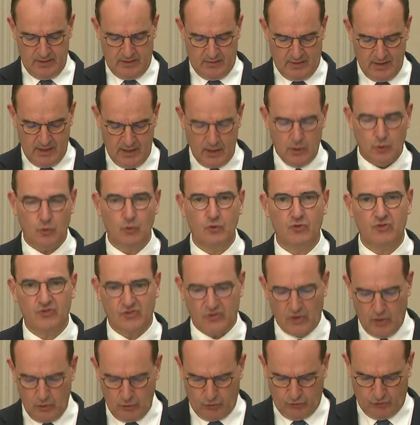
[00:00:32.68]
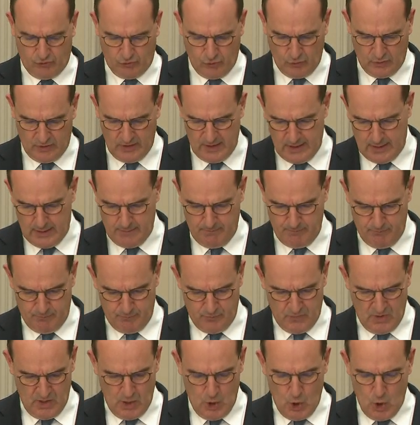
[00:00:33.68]
the possibility to sanction those
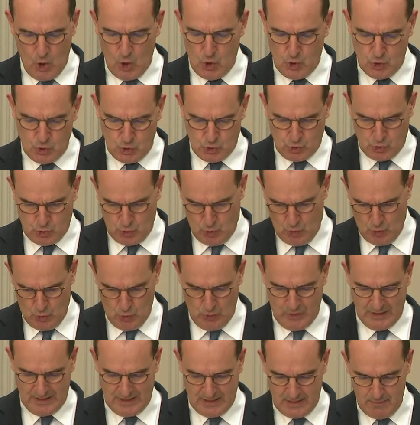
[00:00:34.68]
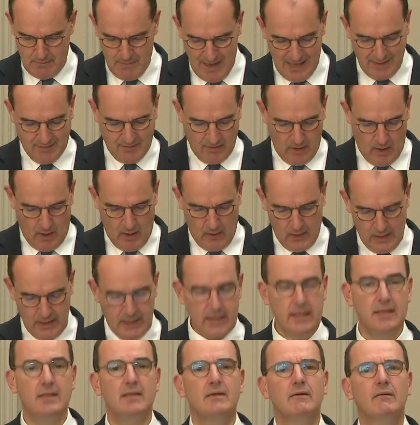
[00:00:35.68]
who put personal information online,
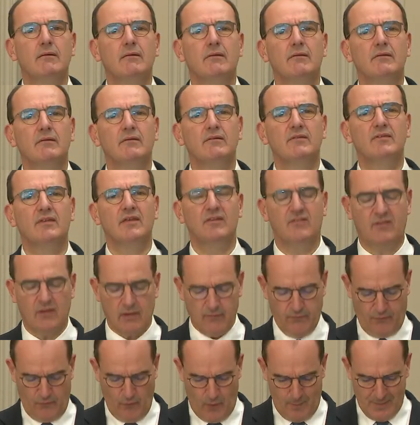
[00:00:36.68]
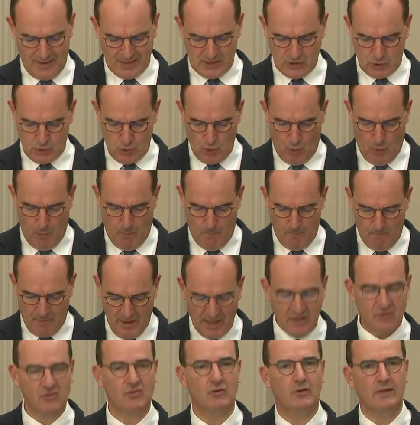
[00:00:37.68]
which could put the life of
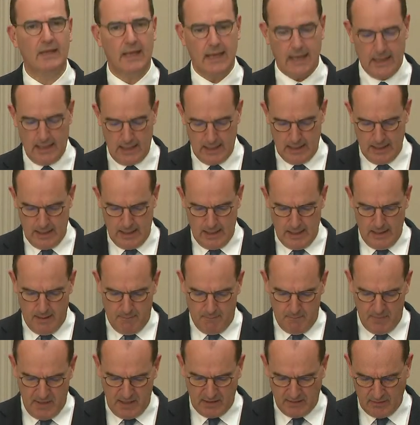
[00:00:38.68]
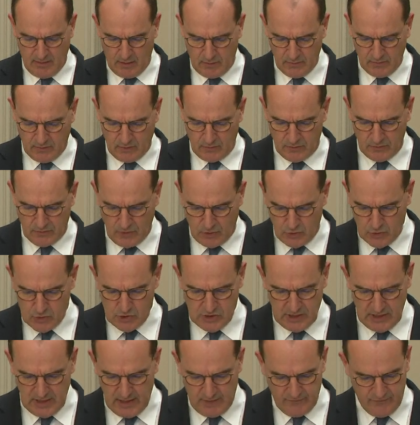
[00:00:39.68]
one of these public workers in danger,
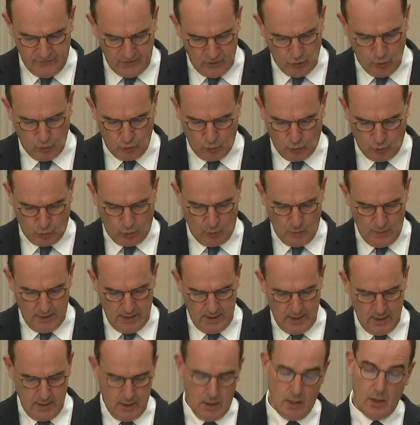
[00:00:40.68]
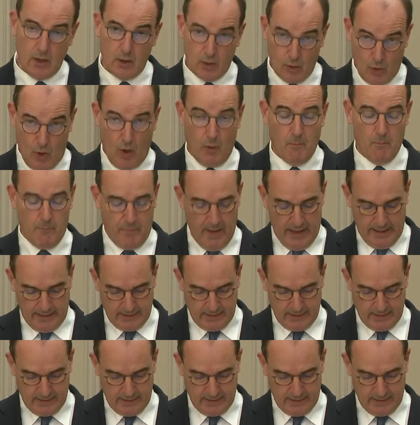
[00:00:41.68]
such as a teacher.